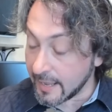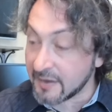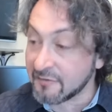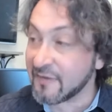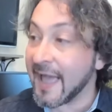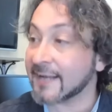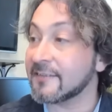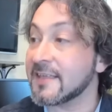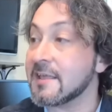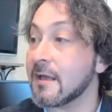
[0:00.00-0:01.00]
in
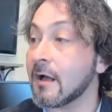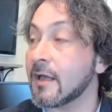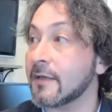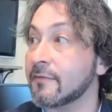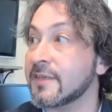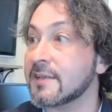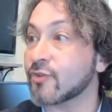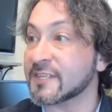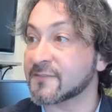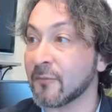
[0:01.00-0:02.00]
fact, the
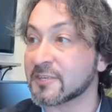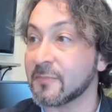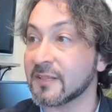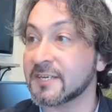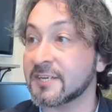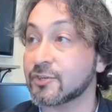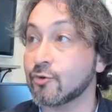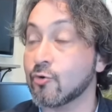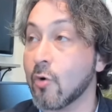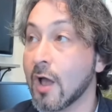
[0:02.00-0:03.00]
Transformer's ability
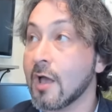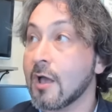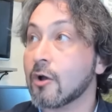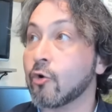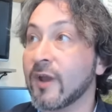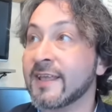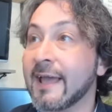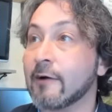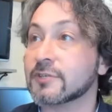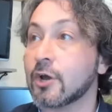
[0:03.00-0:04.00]
to crank
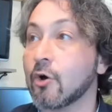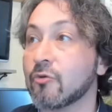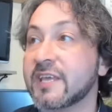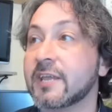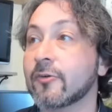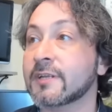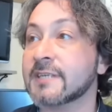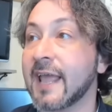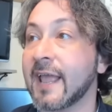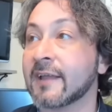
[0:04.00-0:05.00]
out
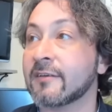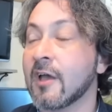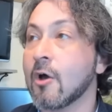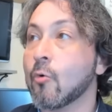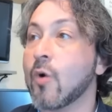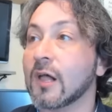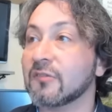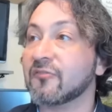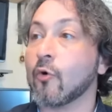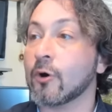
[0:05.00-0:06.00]
coherent and
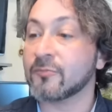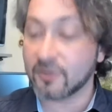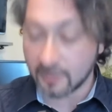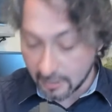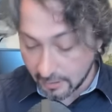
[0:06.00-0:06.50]
well-formed